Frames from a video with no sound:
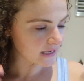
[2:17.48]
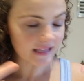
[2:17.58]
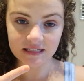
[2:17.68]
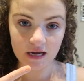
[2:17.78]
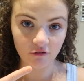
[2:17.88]
Take
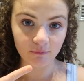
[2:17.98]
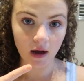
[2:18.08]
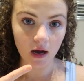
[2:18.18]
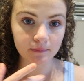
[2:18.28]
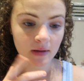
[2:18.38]
the Day Off
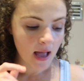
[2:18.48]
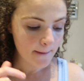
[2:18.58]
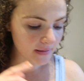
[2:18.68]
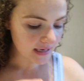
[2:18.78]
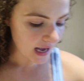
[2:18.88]
balm,
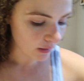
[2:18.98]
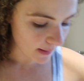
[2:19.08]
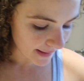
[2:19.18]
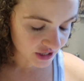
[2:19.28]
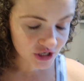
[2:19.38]
but now
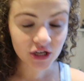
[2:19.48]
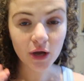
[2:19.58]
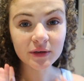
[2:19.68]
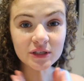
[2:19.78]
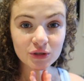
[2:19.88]
I'm actually
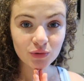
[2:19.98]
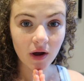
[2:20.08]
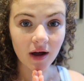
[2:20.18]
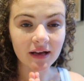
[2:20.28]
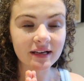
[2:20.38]
going to
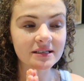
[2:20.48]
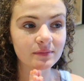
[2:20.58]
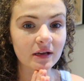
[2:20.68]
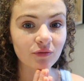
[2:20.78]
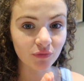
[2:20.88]
try
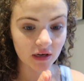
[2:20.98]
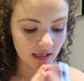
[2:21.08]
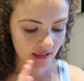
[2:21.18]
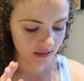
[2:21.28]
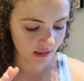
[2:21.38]
something
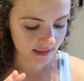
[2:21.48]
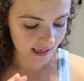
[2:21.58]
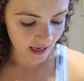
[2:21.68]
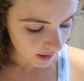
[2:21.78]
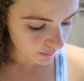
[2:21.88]
really
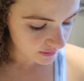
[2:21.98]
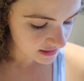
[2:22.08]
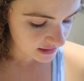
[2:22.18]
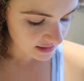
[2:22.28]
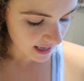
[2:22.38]
exciting. I was
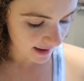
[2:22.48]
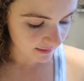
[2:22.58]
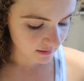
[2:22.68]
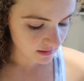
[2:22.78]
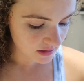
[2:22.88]

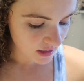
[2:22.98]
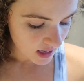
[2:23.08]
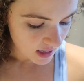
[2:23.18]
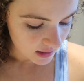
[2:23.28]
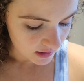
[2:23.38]
sent
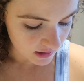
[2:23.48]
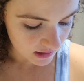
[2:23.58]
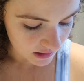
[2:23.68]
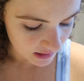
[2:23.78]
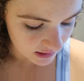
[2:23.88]

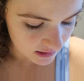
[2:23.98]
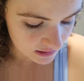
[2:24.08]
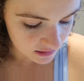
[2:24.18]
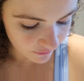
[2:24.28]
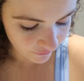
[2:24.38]

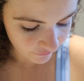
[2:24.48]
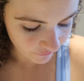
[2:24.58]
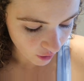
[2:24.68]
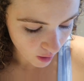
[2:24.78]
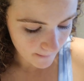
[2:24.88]
these
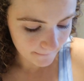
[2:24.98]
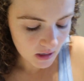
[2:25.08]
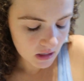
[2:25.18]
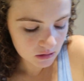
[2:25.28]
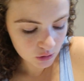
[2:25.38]
from